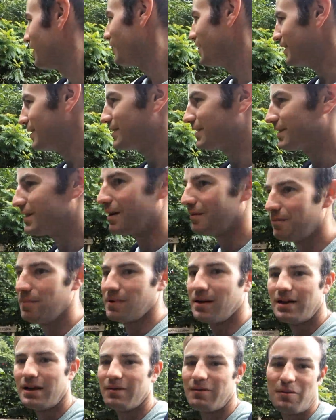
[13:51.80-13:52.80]
least um,
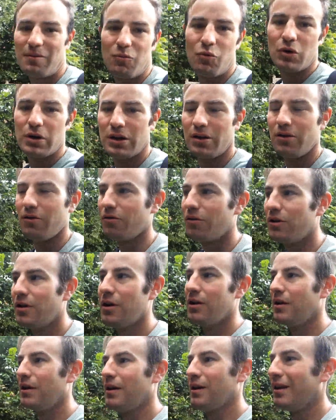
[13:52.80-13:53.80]
anyone walking along
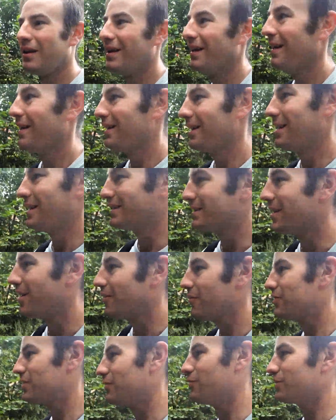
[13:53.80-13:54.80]
at least
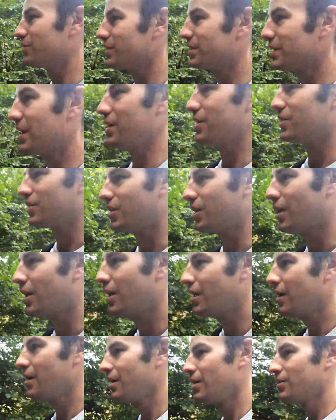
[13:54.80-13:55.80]
knows it was a station.
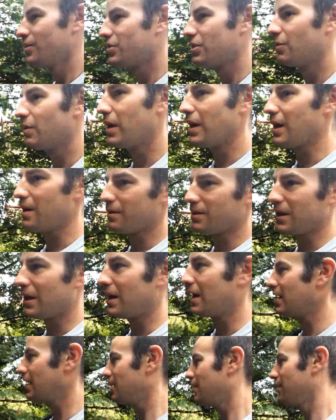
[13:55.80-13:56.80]
So we get to
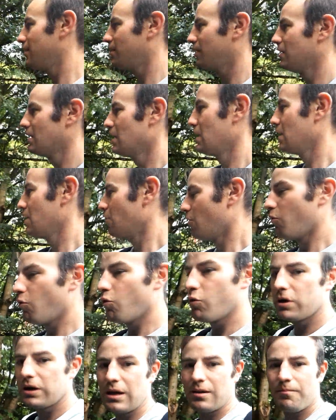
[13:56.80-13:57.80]
here,
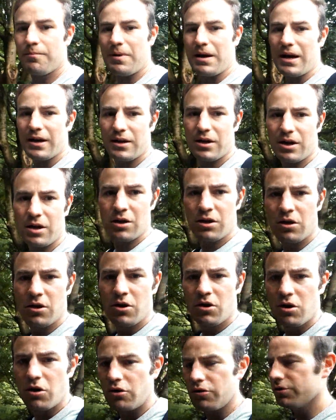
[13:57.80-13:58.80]
walking back
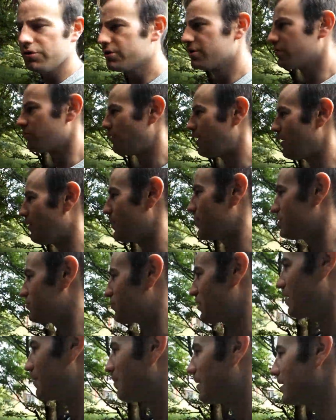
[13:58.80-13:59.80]
onto the railway
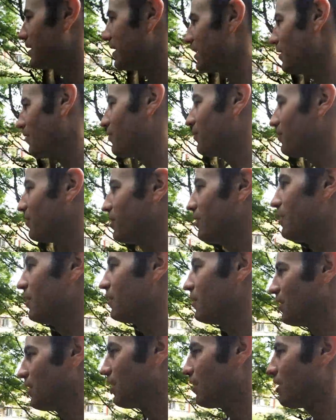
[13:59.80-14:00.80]
track bed now.
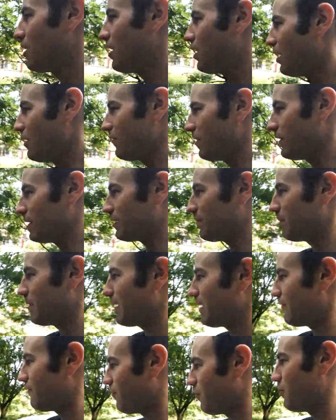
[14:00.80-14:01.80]
I think the
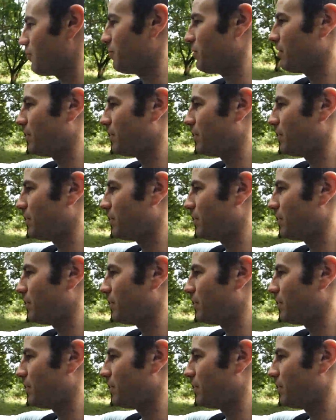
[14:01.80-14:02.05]
platform